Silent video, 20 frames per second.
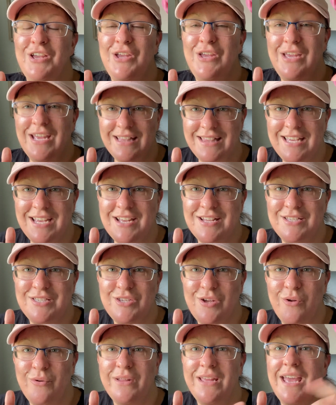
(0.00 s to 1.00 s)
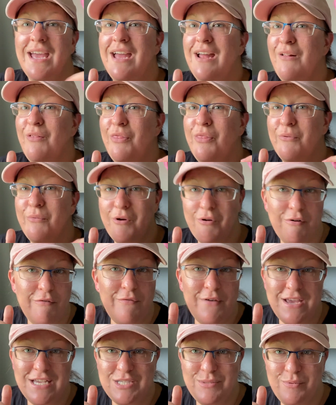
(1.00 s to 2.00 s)
get the consultant kit, throw a
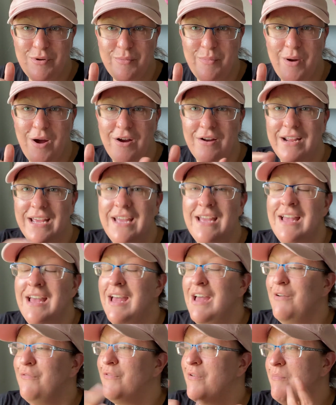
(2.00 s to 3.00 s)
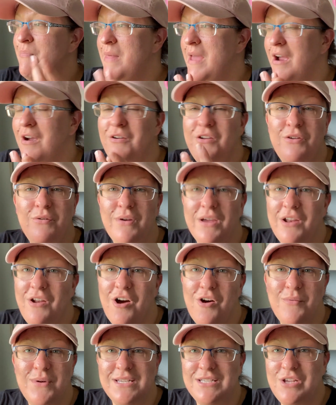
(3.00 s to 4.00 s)
Facebook party. From there, you can
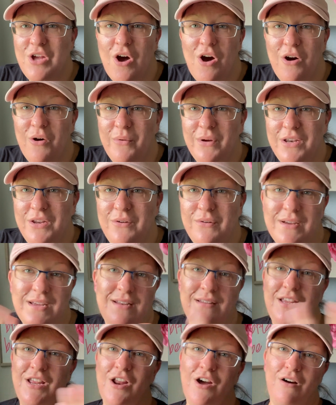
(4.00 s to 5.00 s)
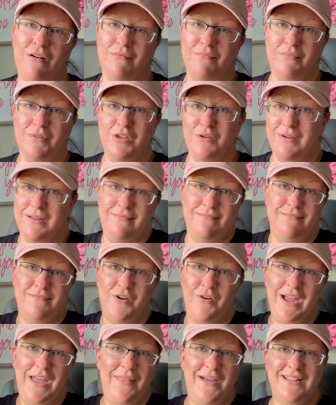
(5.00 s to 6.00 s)
always go and you can,
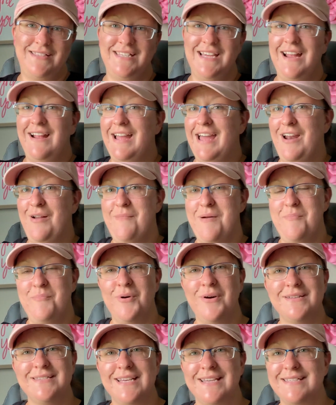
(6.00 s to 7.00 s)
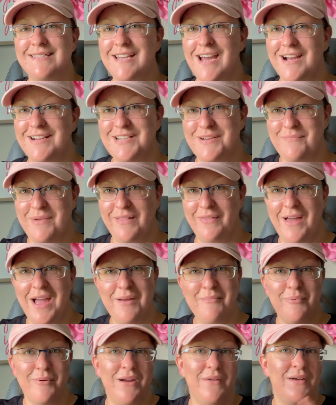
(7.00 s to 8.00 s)
okay, that's it. I got all my books. I stocked up my
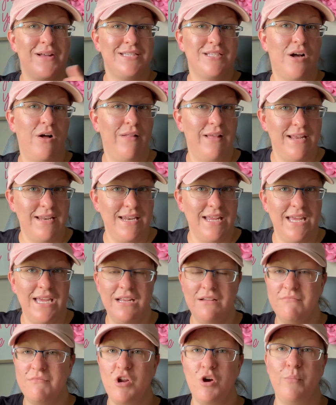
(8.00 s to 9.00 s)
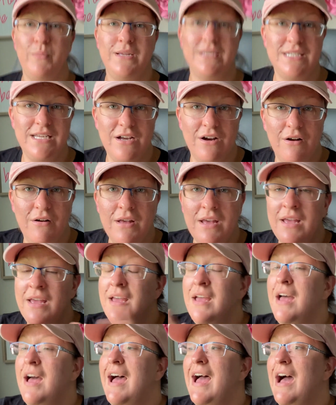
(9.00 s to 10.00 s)
library. That's all I need. No big deal.
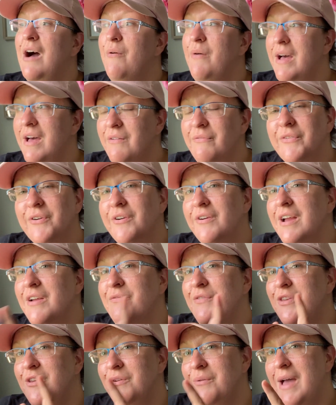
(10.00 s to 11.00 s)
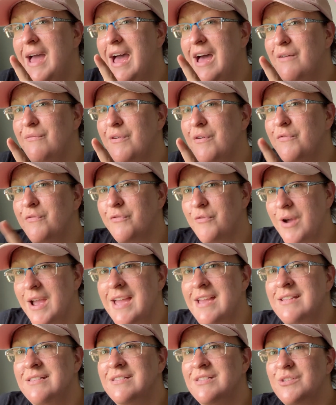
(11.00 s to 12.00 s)
However, if you have
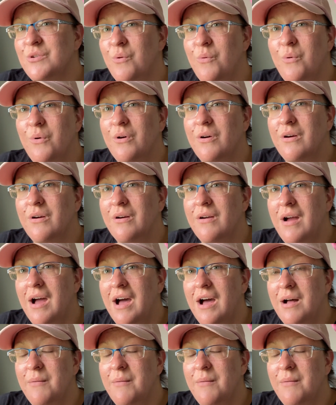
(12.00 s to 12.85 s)
friends or,